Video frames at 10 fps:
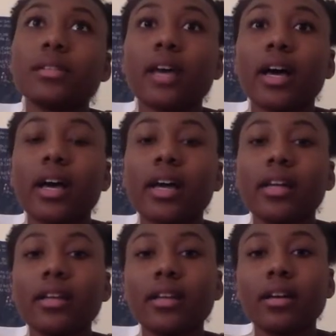committed
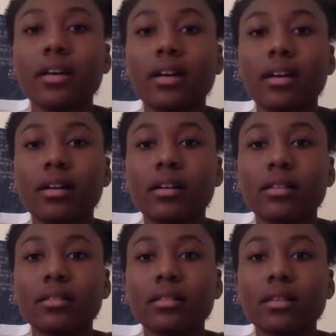suicide
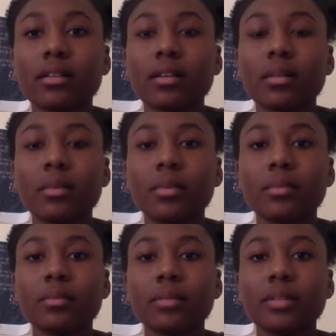a
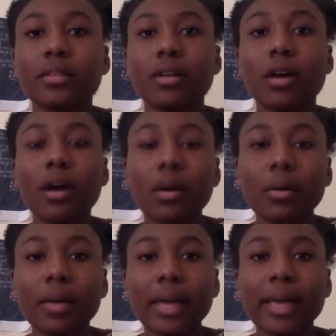couple
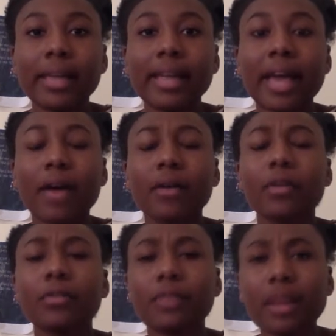weeks ago,
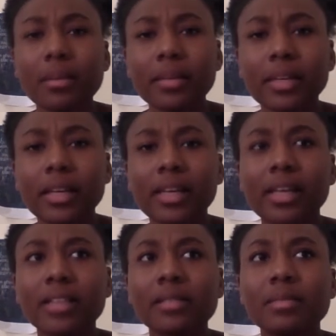and now her
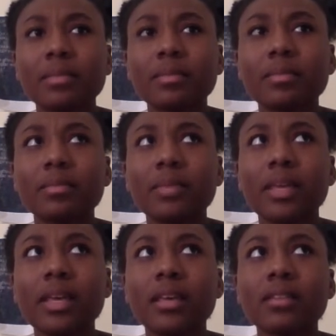family is
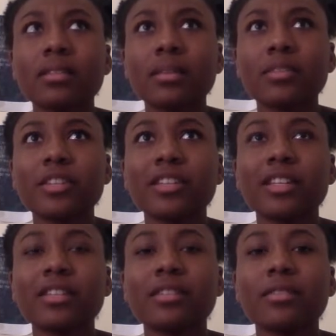
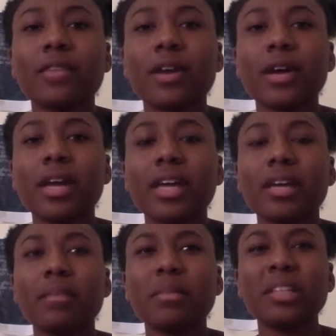being subjected
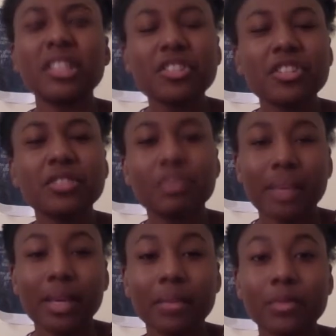to very
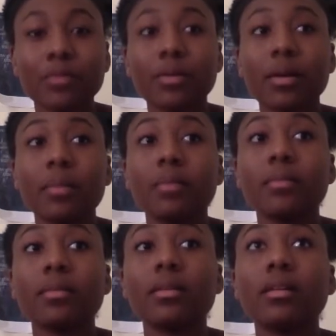malicious
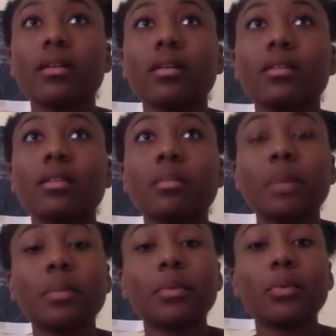memes from
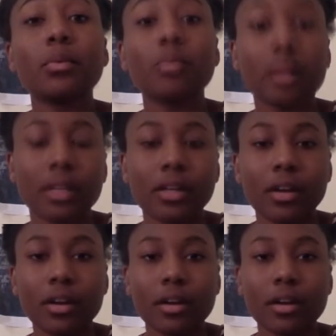the people who